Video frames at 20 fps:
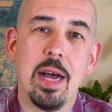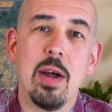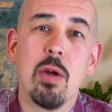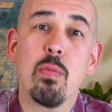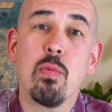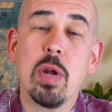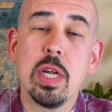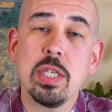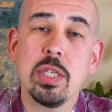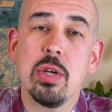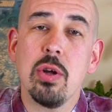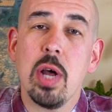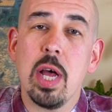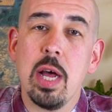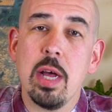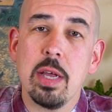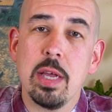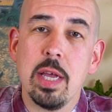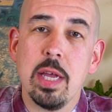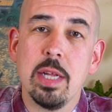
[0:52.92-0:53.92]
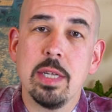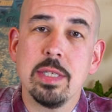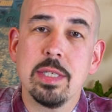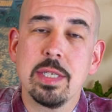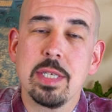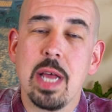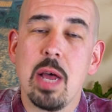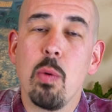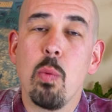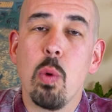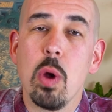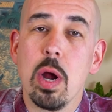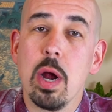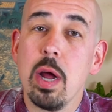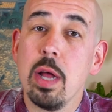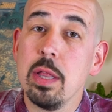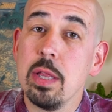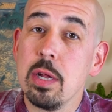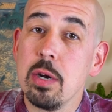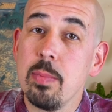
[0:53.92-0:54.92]
original Hellions were
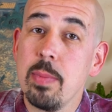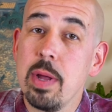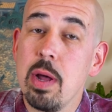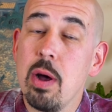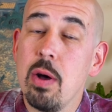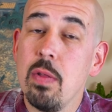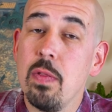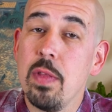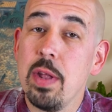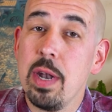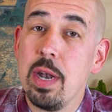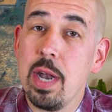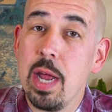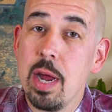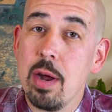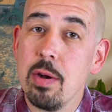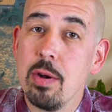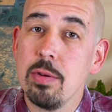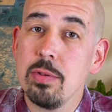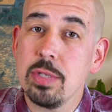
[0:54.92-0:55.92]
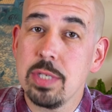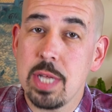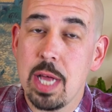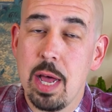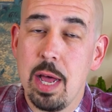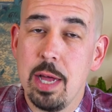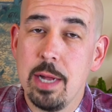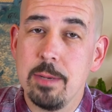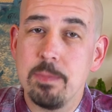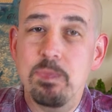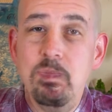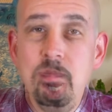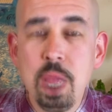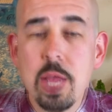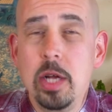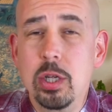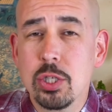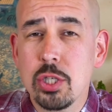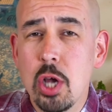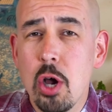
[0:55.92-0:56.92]
a little bit on the narrow side.
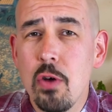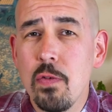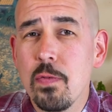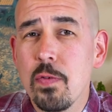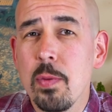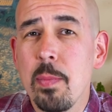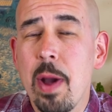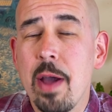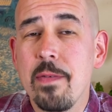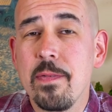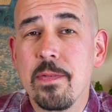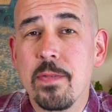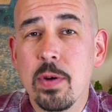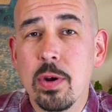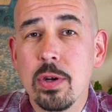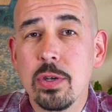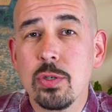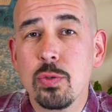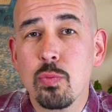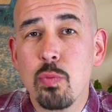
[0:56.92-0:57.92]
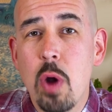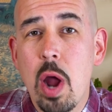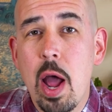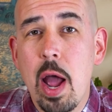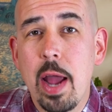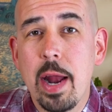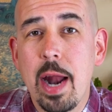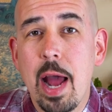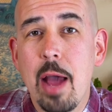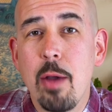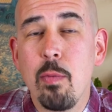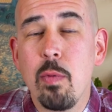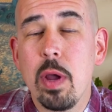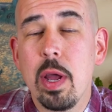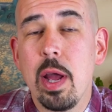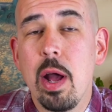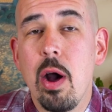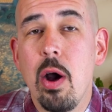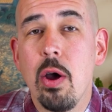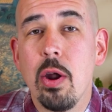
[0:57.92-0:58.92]
So for my first ride, I
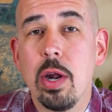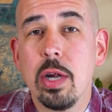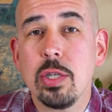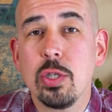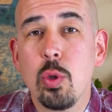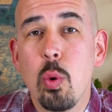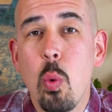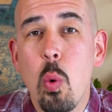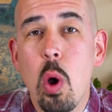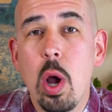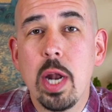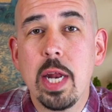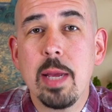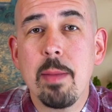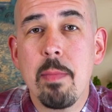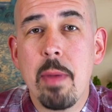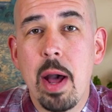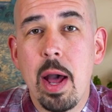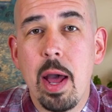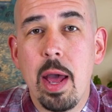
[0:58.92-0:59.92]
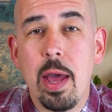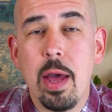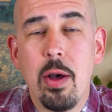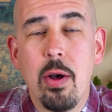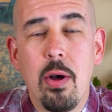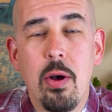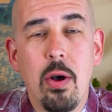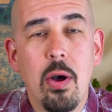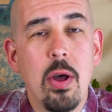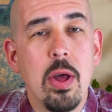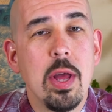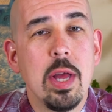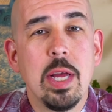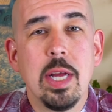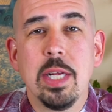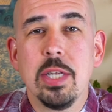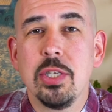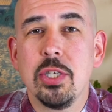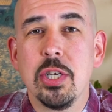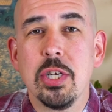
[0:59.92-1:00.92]
went on a 20-mile
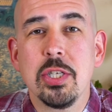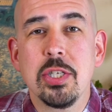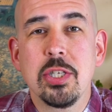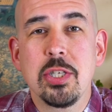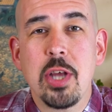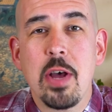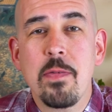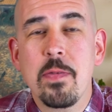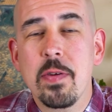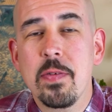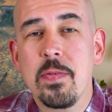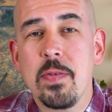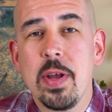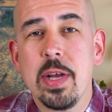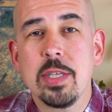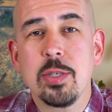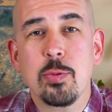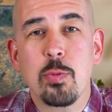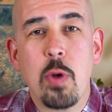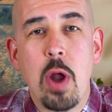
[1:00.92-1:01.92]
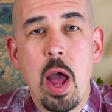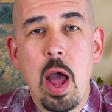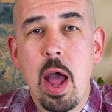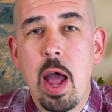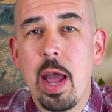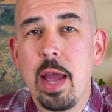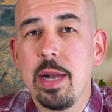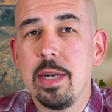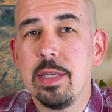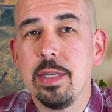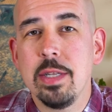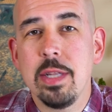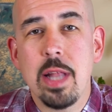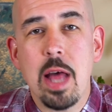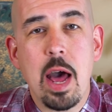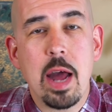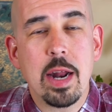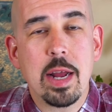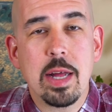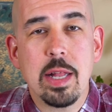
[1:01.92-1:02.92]
just sufferfest ride, a
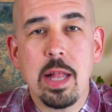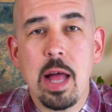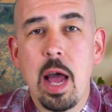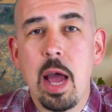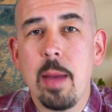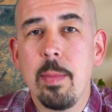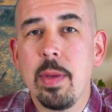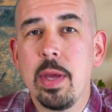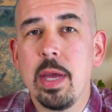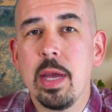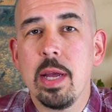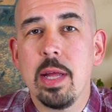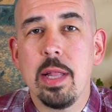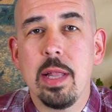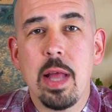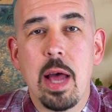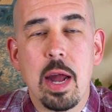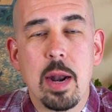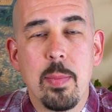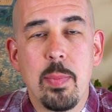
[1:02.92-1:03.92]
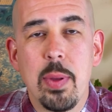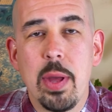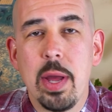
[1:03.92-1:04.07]
lot of climbing, a lot of